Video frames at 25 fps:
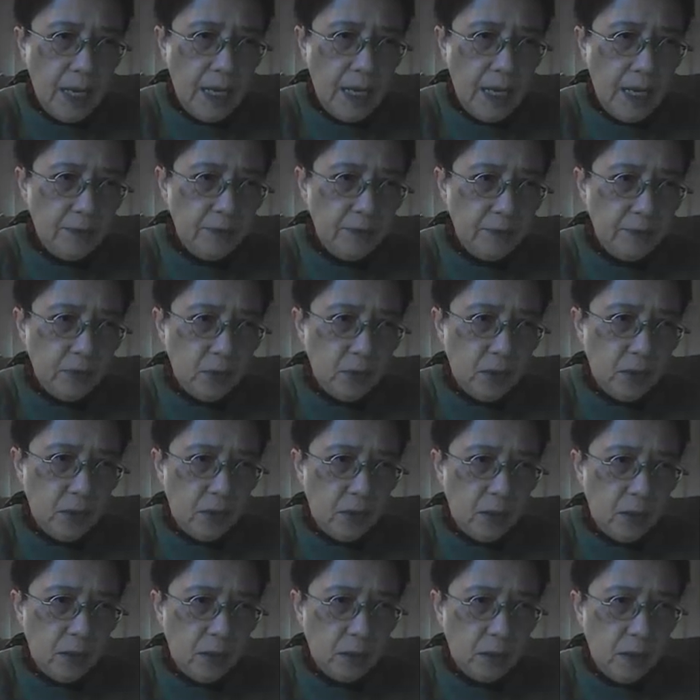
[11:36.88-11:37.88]
And
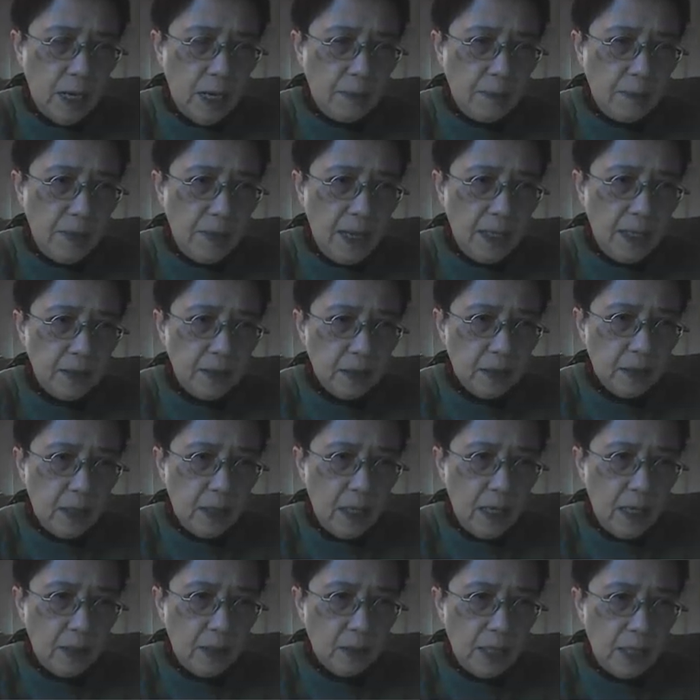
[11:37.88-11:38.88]
for
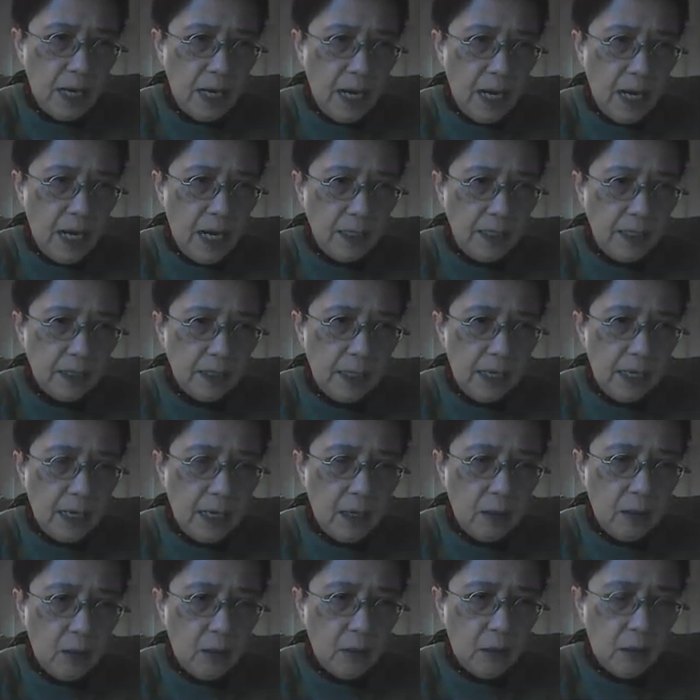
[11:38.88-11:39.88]
Amanda and Carly, they
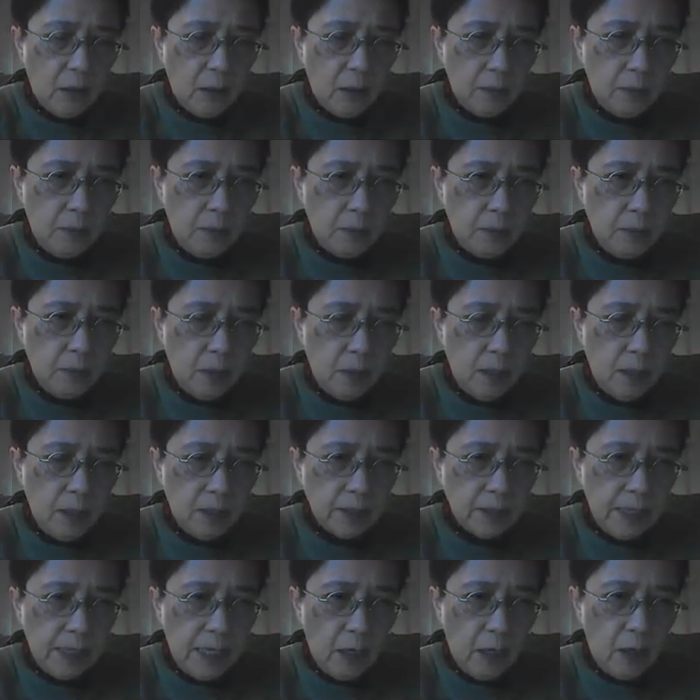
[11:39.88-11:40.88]
are all
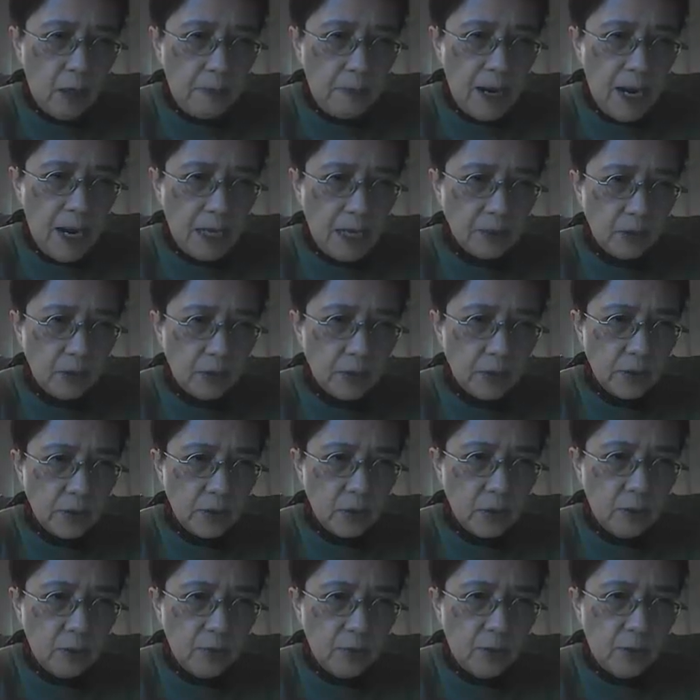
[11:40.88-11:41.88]
partners.
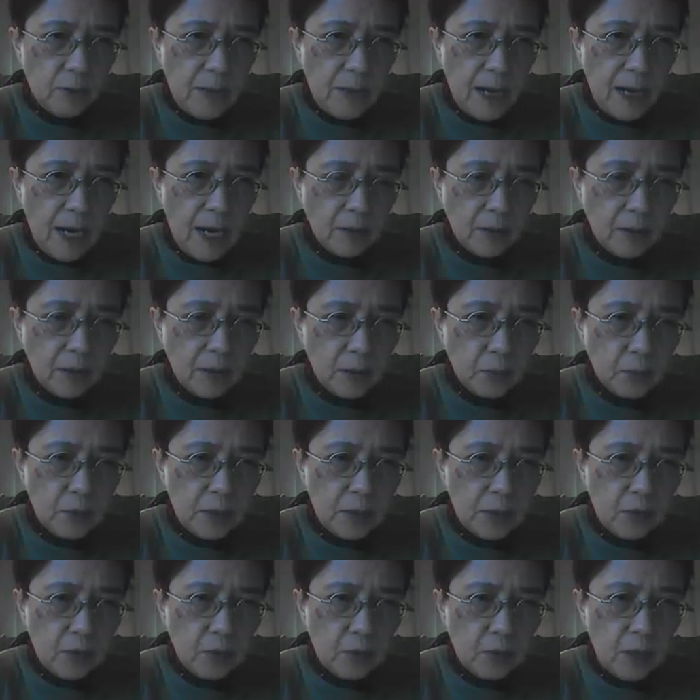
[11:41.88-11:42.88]
So for partners,
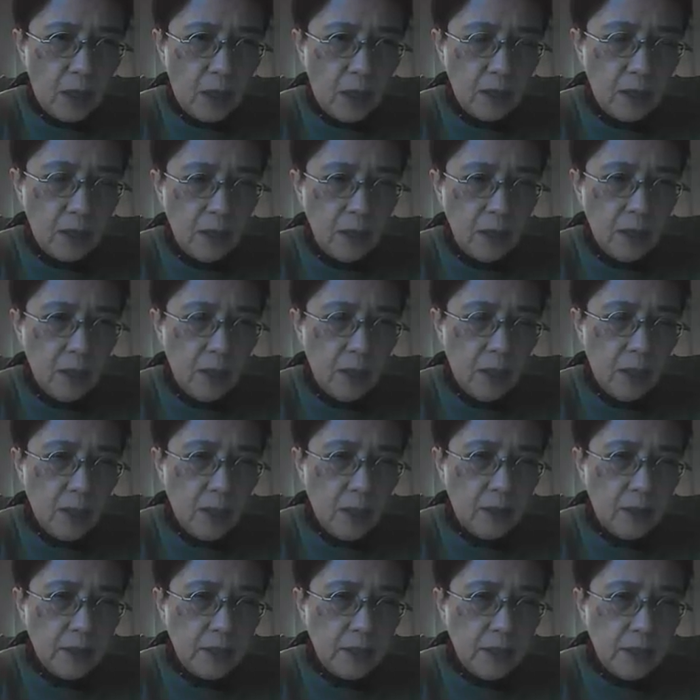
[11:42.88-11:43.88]
we do not
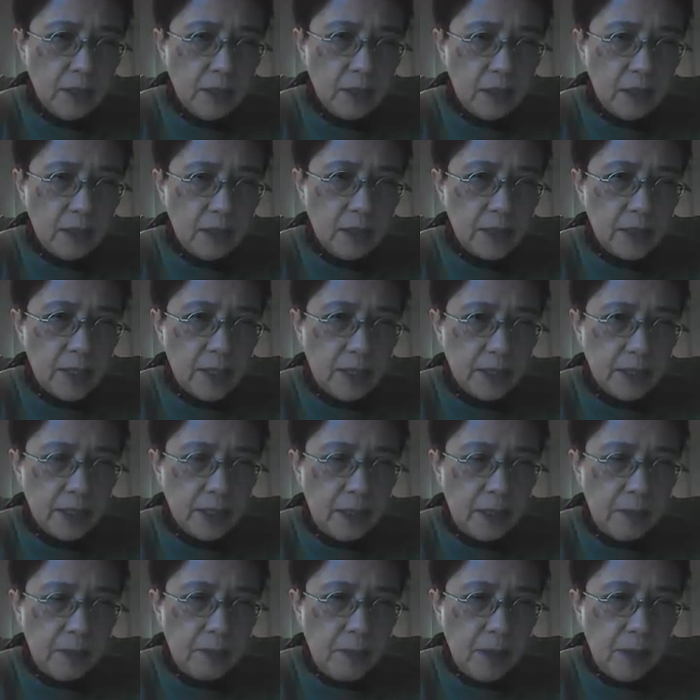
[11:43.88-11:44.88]
consider this as
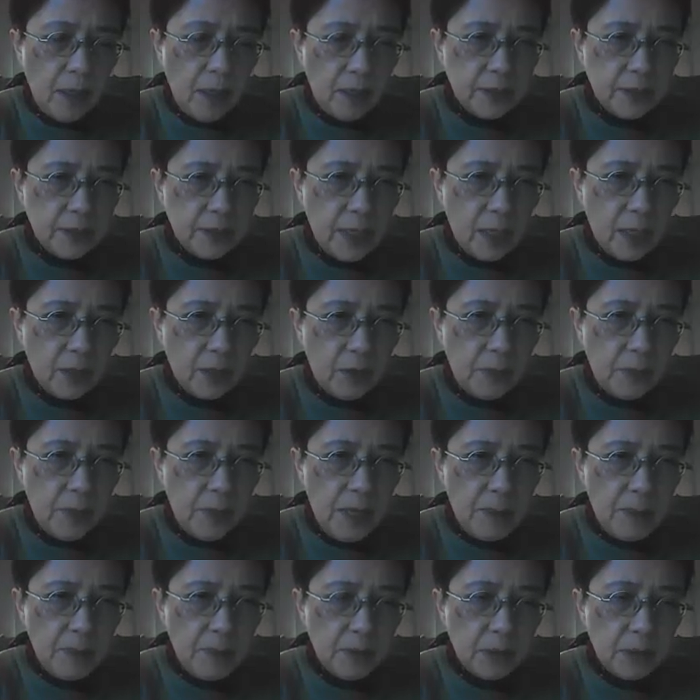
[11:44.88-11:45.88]
a salary
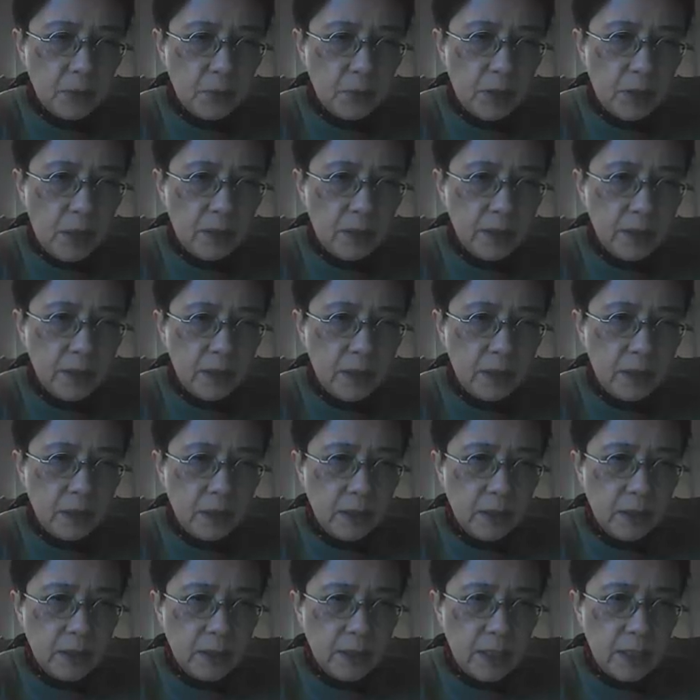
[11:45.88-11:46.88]
payments. We consider
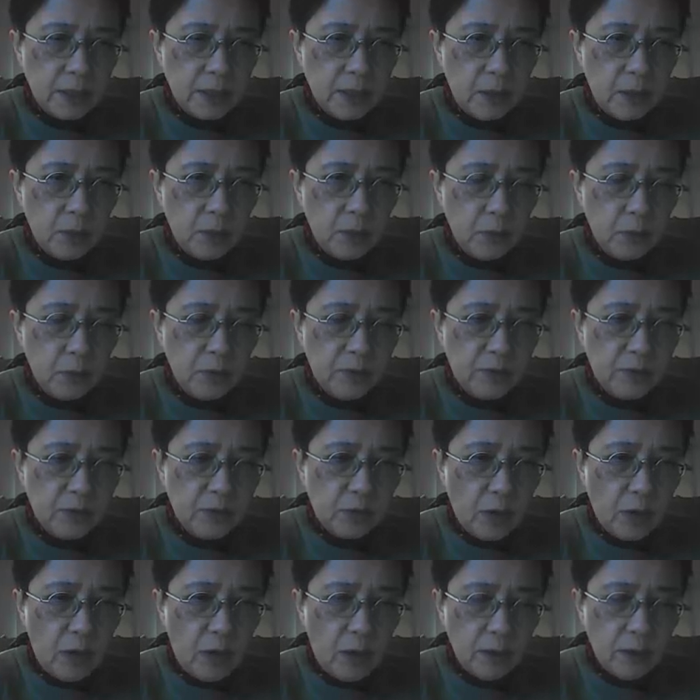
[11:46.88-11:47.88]
this as a
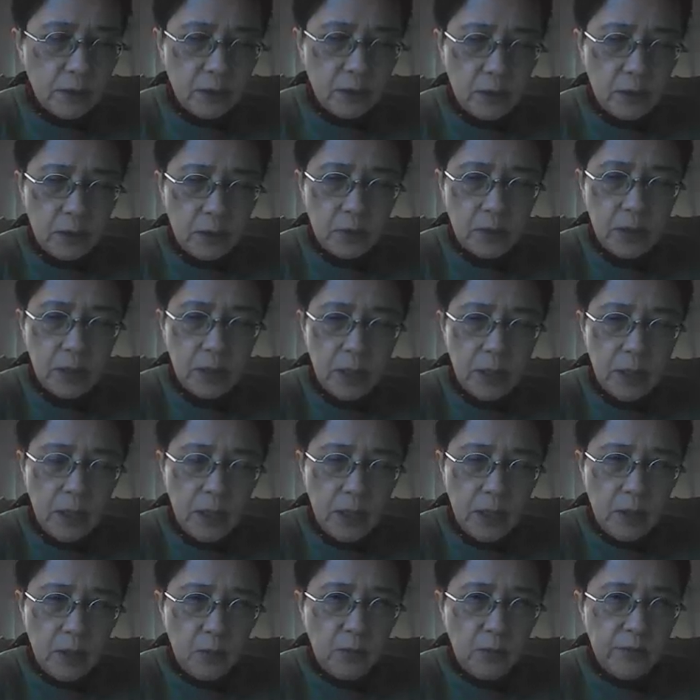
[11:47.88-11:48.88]
withdrawal. So
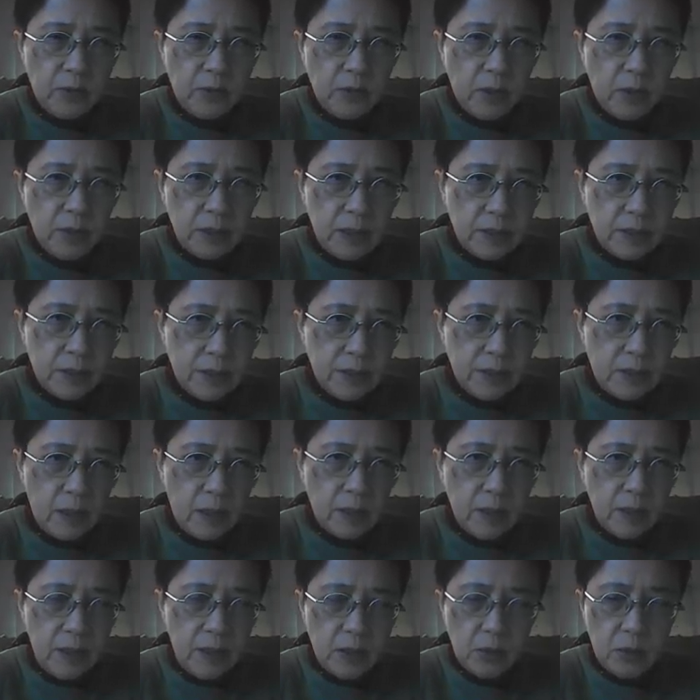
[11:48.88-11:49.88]
withdrawal does
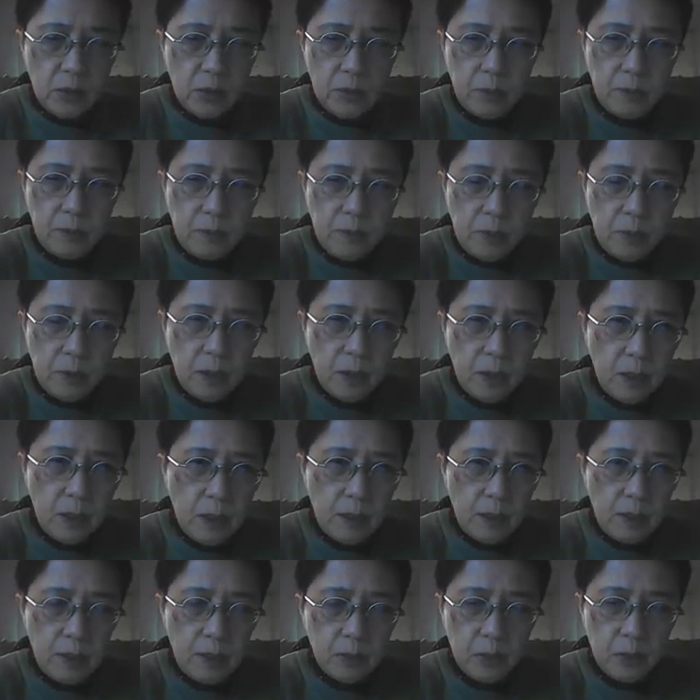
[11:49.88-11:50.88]
not need
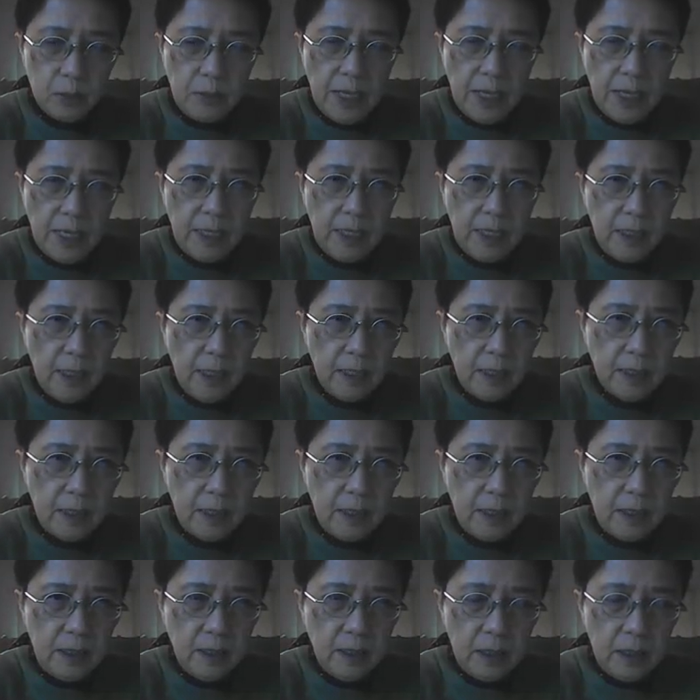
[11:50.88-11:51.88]
to pay
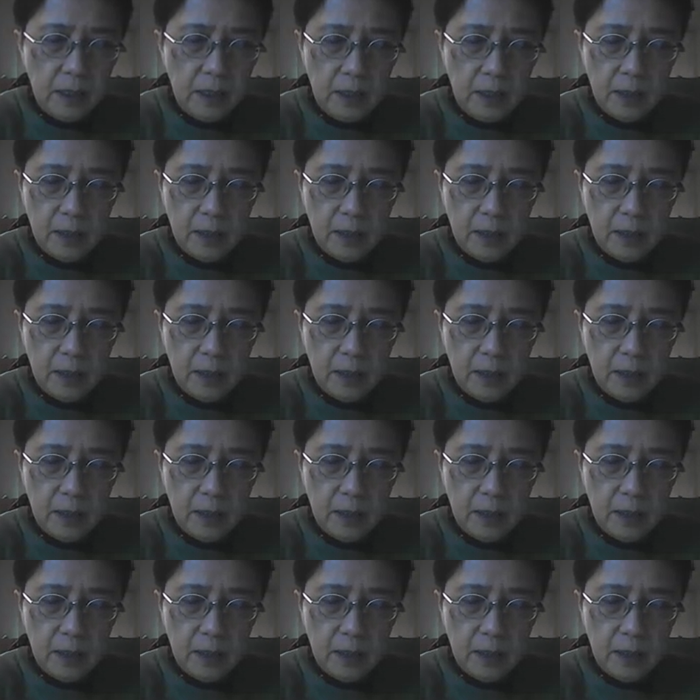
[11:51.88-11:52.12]
any